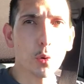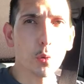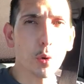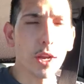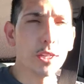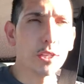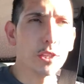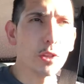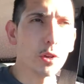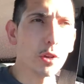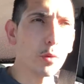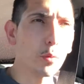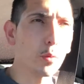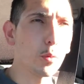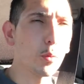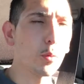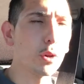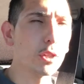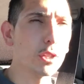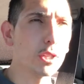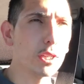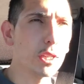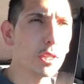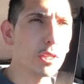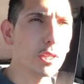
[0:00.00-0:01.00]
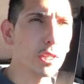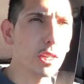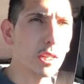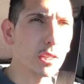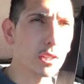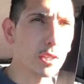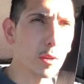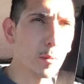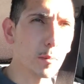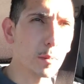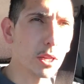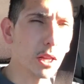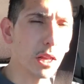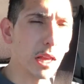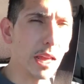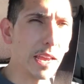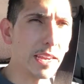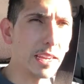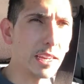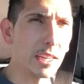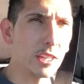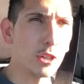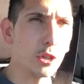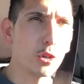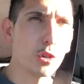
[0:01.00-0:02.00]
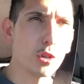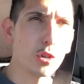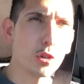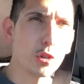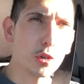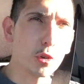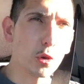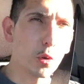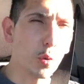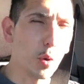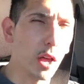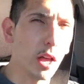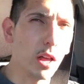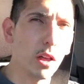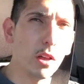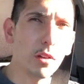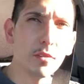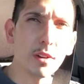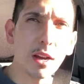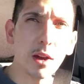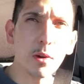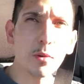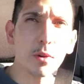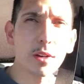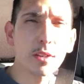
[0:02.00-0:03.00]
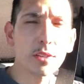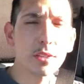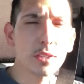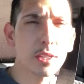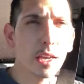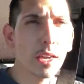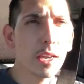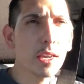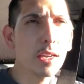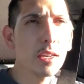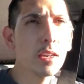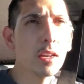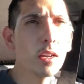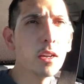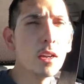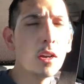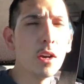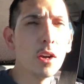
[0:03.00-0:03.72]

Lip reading: raise the resistance up to like 12, I want to say,